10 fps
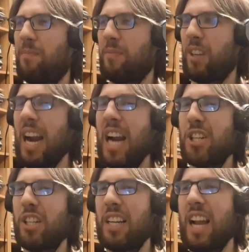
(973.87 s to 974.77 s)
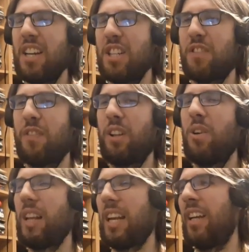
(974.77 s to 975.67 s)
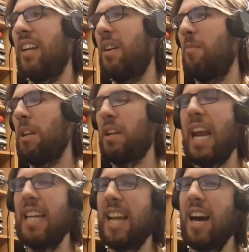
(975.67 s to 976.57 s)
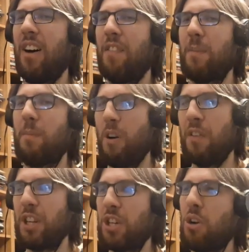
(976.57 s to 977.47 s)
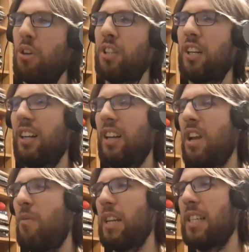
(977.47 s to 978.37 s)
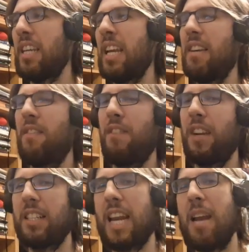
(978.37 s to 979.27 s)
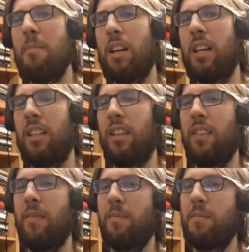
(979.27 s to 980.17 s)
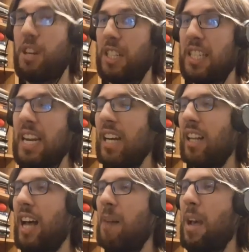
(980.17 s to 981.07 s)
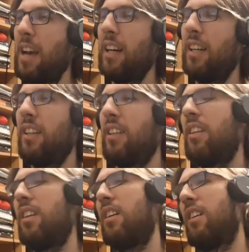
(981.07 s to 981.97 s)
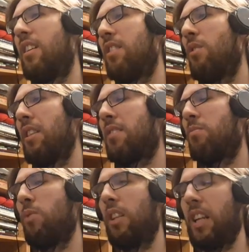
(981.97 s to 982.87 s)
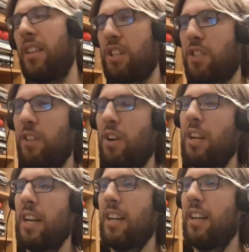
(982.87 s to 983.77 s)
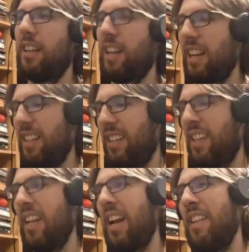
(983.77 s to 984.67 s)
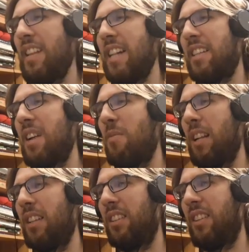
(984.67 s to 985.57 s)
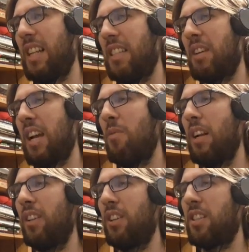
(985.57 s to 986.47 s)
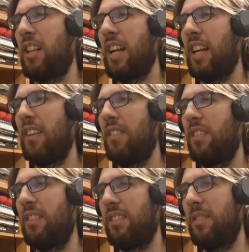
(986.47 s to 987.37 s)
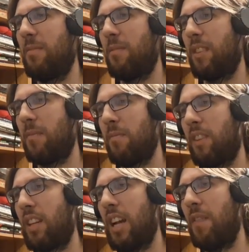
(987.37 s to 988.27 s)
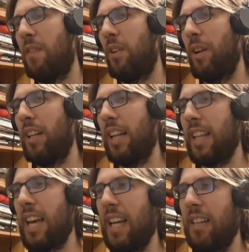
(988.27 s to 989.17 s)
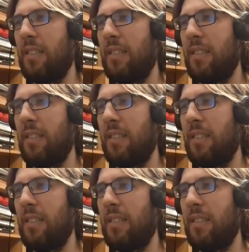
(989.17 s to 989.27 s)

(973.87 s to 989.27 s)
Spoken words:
They're actually kind of just floaty, but you can't tell from over the shoulder. When you see it in fixed camera, you can see it a lot better. So it's really looks floaty, and that's kind of what it looks like. Kind of floaty like that.